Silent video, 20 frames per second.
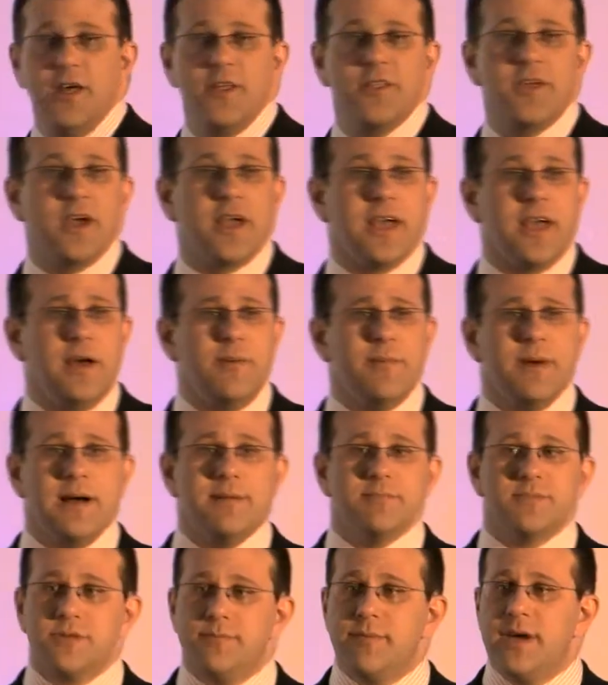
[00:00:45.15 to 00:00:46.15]
that come
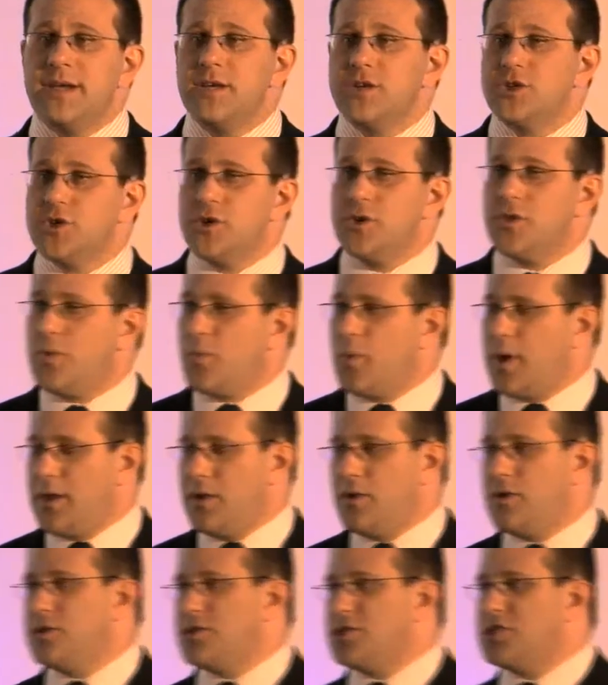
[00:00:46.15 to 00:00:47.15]
up to make sure that we're
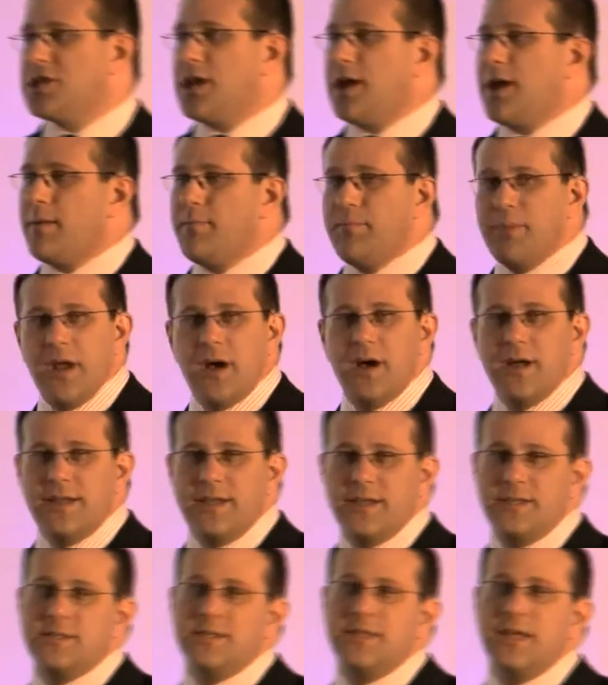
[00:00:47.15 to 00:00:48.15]
not just going blind
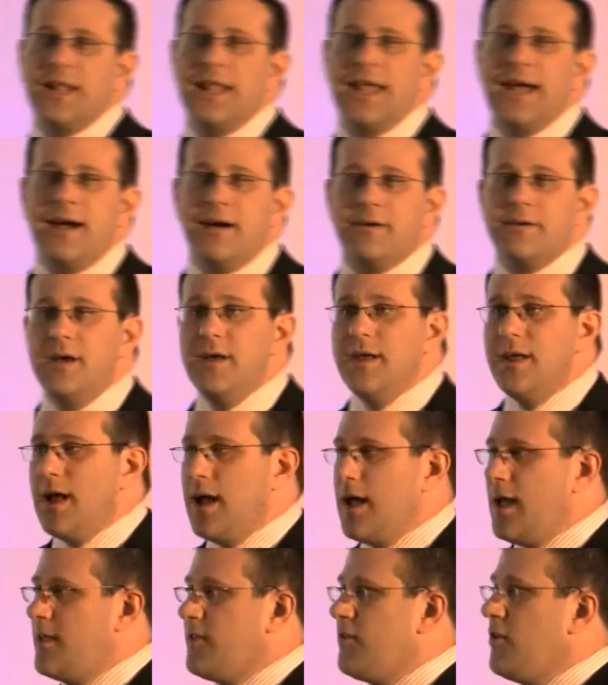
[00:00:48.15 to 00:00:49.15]
into the cloud
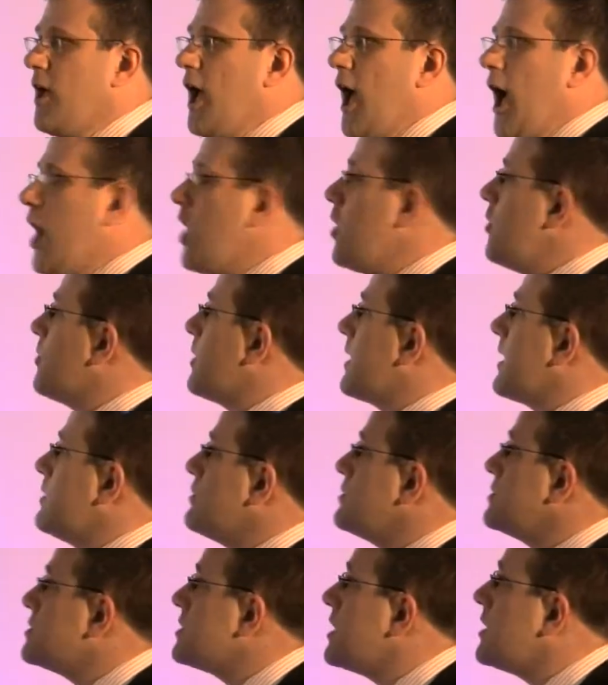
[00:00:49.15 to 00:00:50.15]
and hoping it
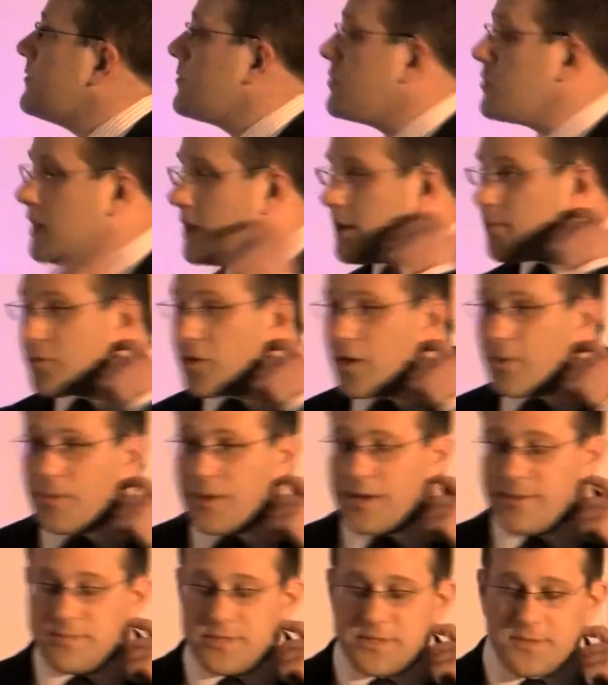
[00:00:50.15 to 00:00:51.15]
will solve all our
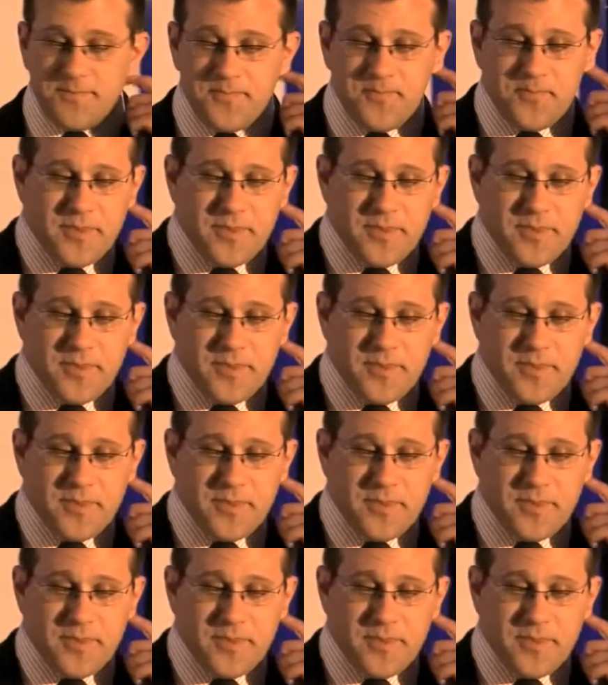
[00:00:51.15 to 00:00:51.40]
problems.